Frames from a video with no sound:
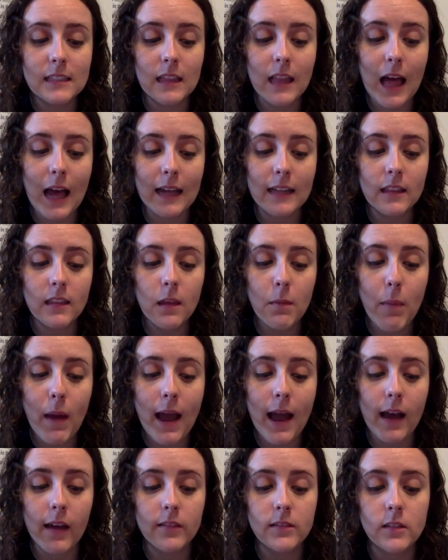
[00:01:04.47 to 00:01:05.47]
lined the
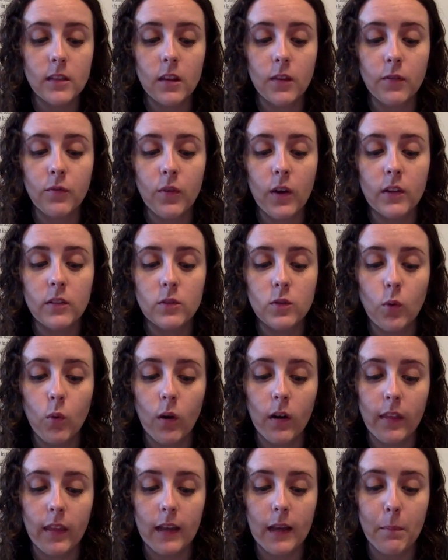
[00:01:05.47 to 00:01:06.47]
path to the front
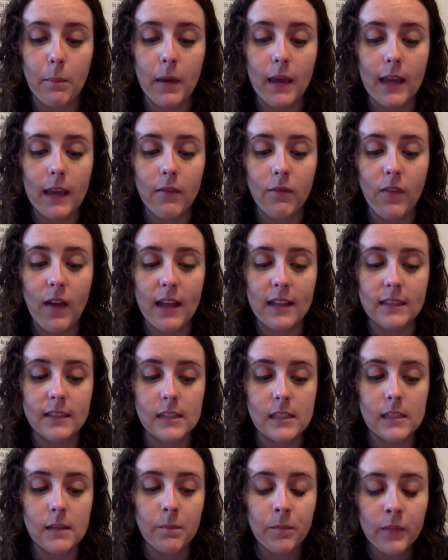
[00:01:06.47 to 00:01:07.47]
door like a picket
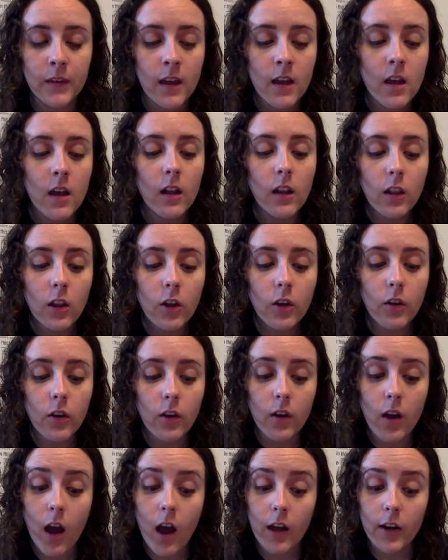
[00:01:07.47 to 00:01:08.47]
fence. Look,
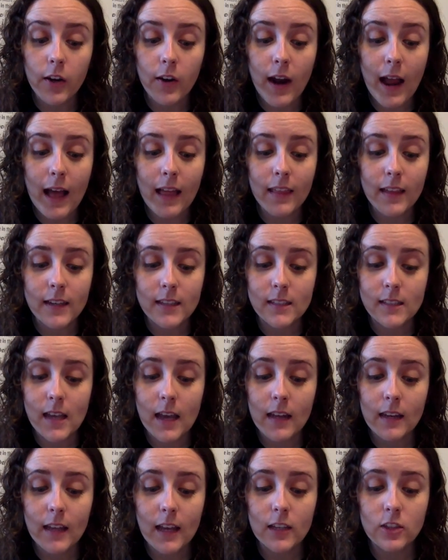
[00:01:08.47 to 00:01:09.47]
Connor, Alex
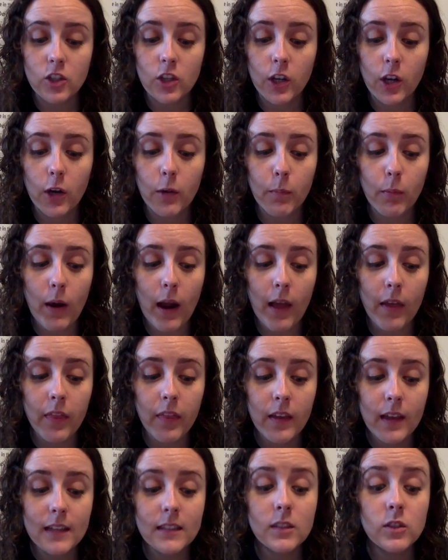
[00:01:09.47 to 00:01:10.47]
said, catching her breath.
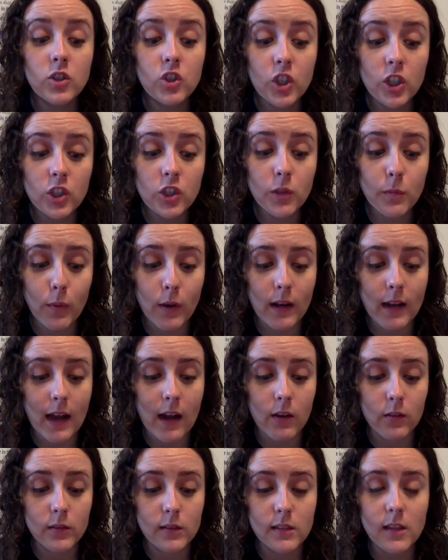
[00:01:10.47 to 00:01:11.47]
It's a gingerbread
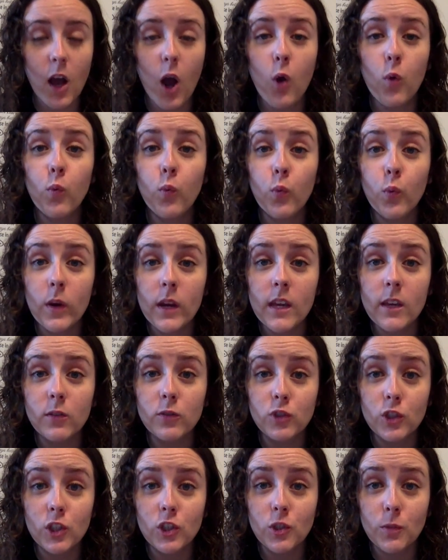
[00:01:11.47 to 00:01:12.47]
house, a real
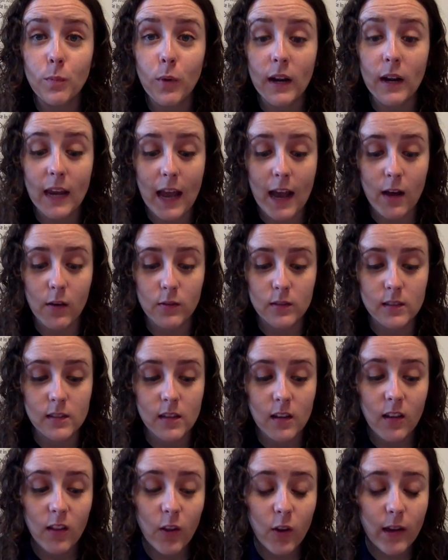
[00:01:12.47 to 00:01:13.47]
gingerbread house.
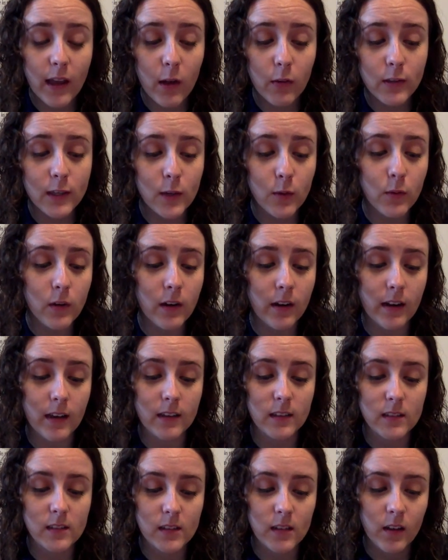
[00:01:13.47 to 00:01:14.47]
Look how cute it
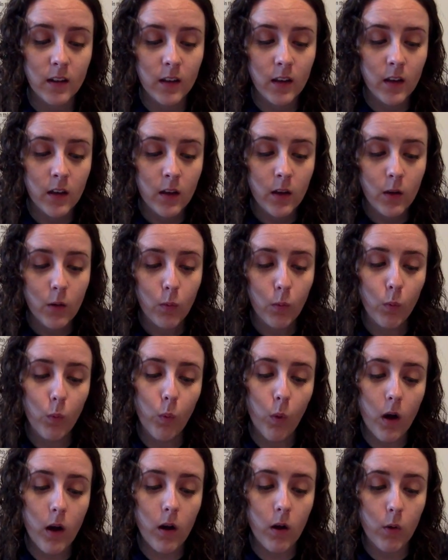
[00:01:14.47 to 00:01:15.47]
is.
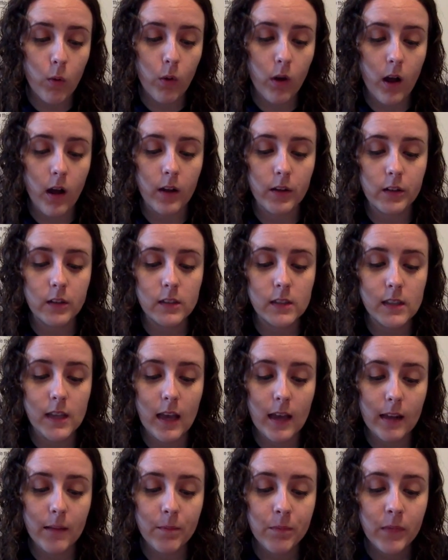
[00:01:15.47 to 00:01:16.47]
Whoa, Connor
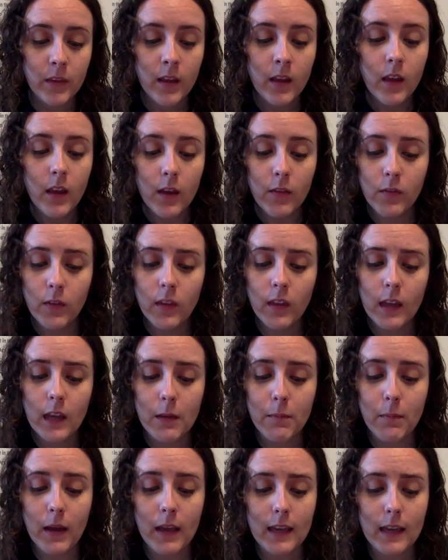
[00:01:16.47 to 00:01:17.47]
said. I feel like I
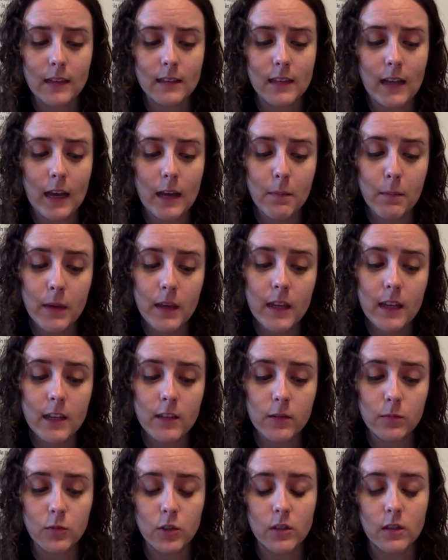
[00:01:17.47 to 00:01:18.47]
might get
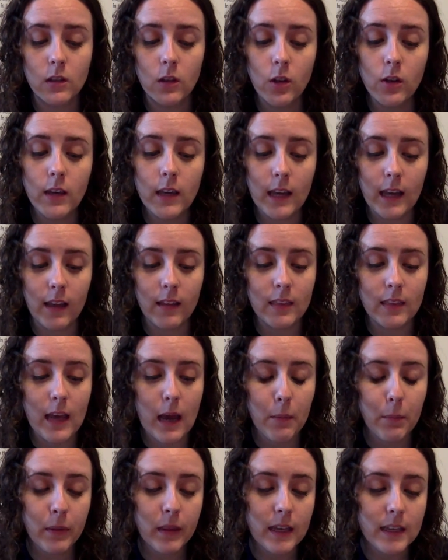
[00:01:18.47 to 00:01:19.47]
diabetes from just looking at
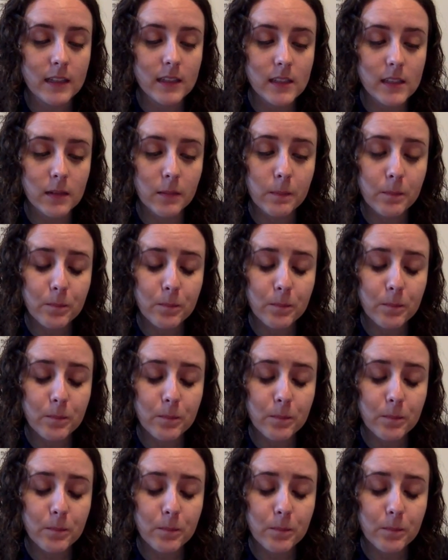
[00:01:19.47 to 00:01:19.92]
that place.